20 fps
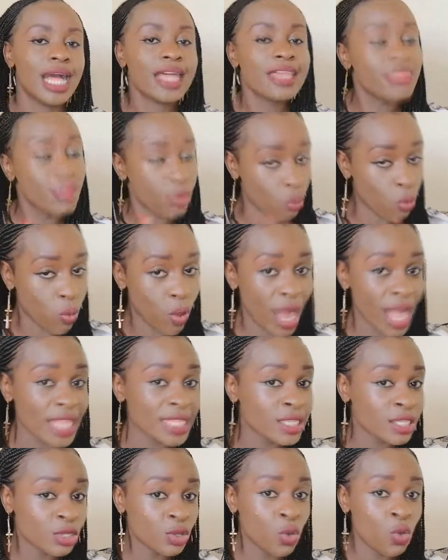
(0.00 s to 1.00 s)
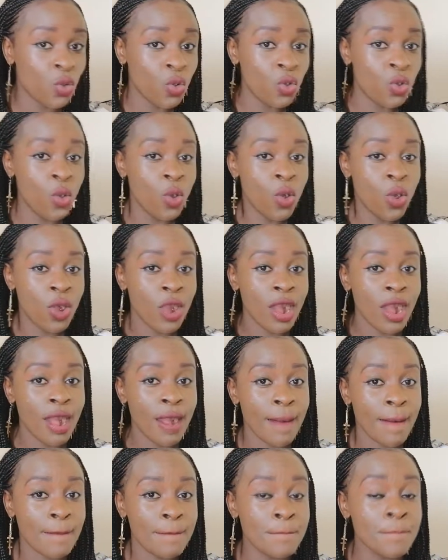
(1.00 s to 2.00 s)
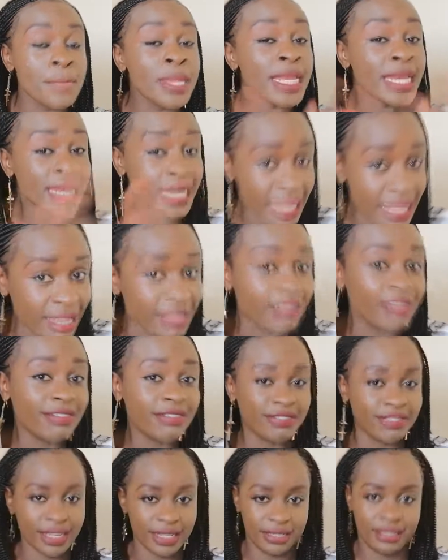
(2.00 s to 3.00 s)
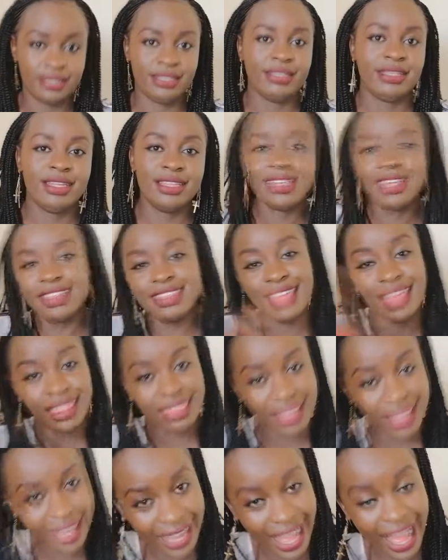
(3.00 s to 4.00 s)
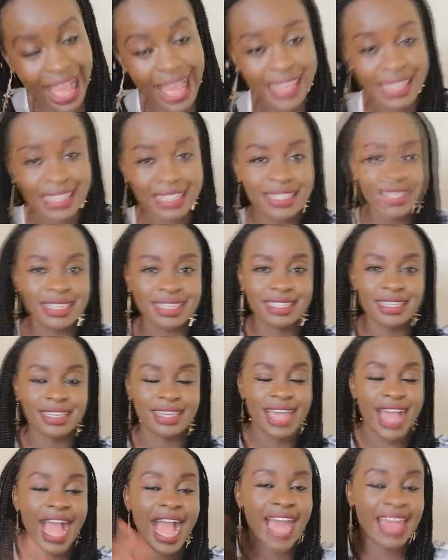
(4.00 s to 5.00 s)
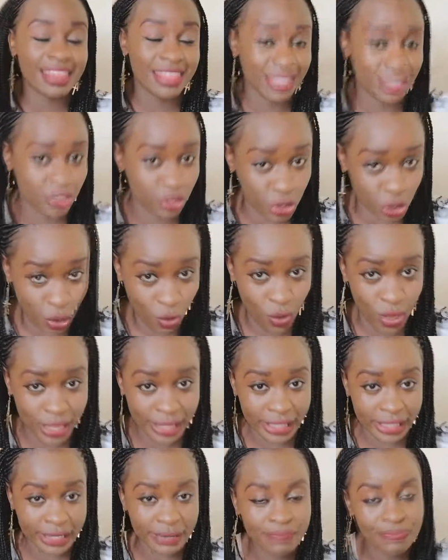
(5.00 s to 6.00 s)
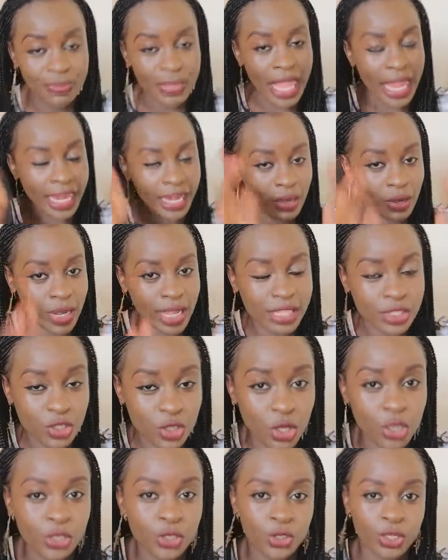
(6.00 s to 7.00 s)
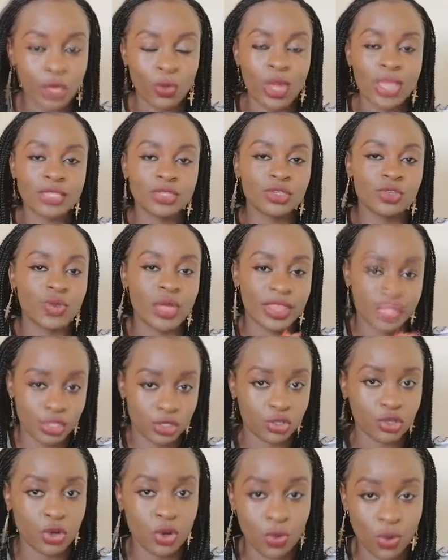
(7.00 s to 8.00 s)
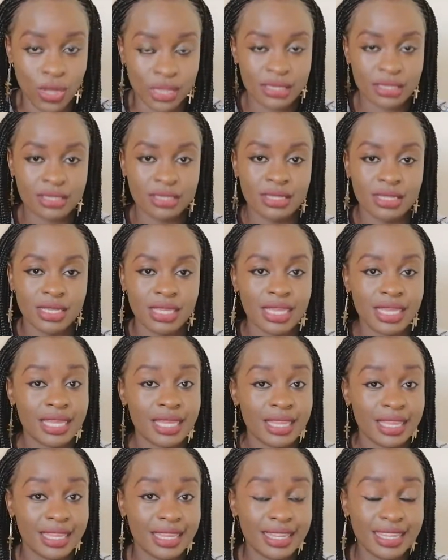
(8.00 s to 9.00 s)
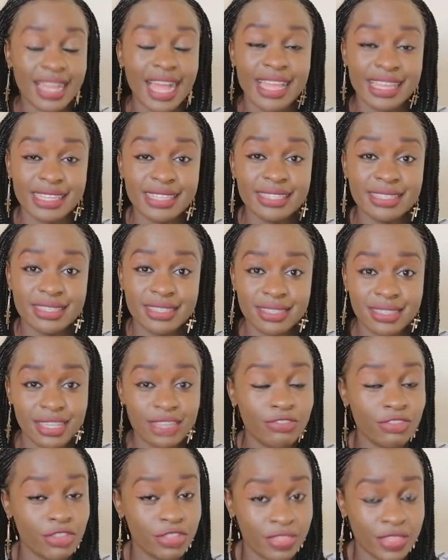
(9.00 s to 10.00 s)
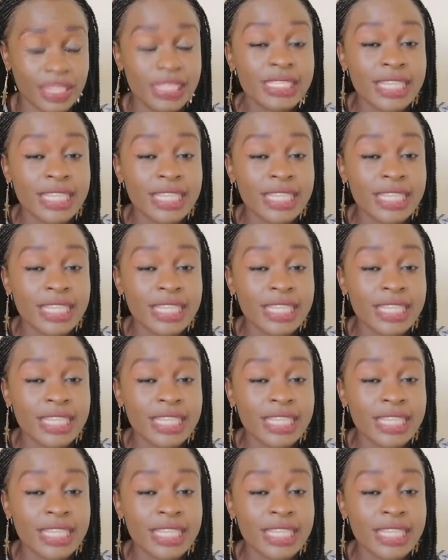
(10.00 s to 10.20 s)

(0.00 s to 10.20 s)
the ones who believe that the other guys are the strong ones. Now let's talk to the ones who are the strong ones. Guys, if you're this